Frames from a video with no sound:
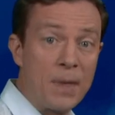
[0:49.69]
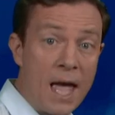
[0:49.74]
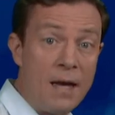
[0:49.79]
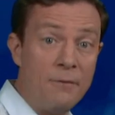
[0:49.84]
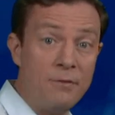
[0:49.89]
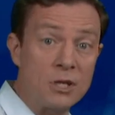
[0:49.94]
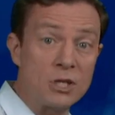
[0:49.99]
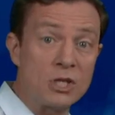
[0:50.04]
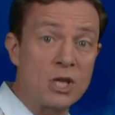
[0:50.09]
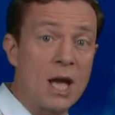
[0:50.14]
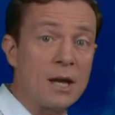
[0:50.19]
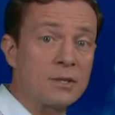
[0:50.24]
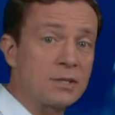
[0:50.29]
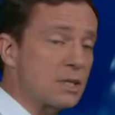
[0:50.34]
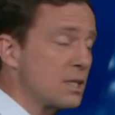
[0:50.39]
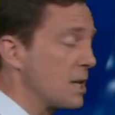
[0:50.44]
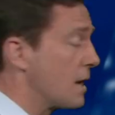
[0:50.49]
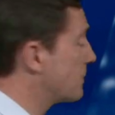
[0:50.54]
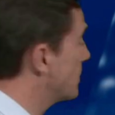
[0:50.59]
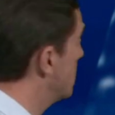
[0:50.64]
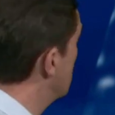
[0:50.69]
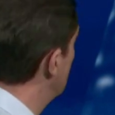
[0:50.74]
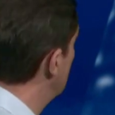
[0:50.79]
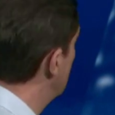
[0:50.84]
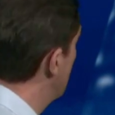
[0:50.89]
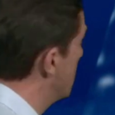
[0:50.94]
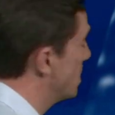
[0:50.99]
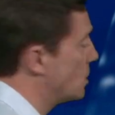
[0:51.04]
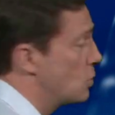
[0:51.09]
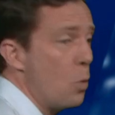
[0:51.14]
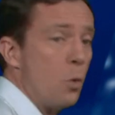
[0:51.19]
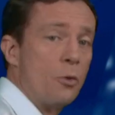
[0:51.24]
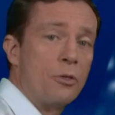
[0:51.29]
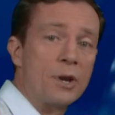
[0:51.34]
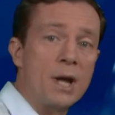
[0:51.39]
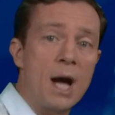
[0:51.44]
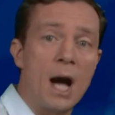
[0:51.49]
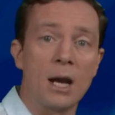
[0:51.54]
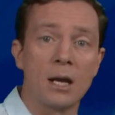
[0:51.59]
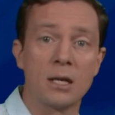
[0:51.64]
The heavier showers this afternoon in
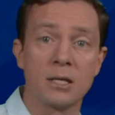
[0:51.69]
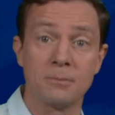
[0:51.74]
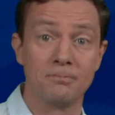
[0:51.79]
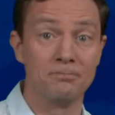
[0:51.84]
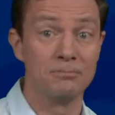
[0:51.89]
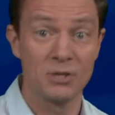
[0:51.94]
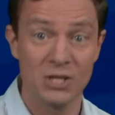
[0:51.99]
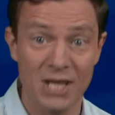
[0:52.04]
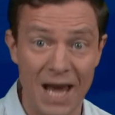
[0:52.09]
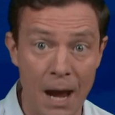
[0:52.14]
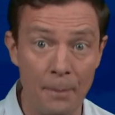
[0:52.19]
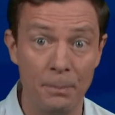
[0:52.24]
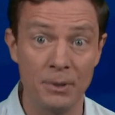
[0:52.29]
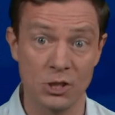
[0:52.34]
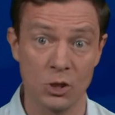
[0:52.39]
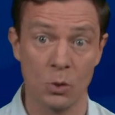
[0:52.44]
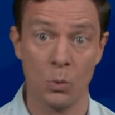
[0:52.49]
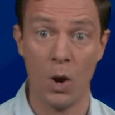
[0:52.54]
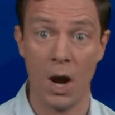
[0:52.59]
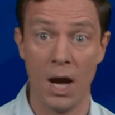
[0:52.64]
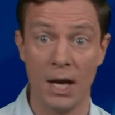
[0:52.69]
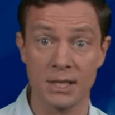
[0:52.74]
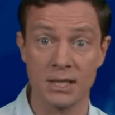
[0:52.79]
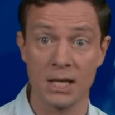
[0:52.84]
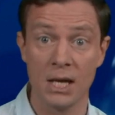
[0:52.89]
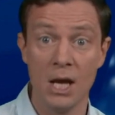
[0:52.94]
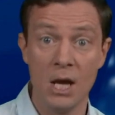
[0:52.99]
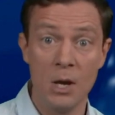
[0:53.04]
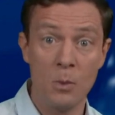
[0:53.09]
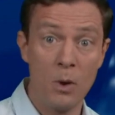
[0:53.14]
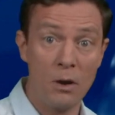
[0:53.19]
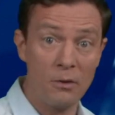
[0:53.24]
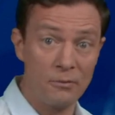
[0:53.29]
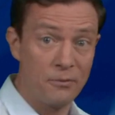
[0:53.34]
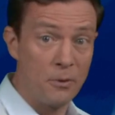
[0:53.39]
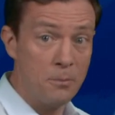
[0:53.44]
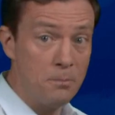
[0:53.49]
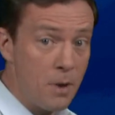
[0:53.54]
Northern Ireland. Temperature wise, well, for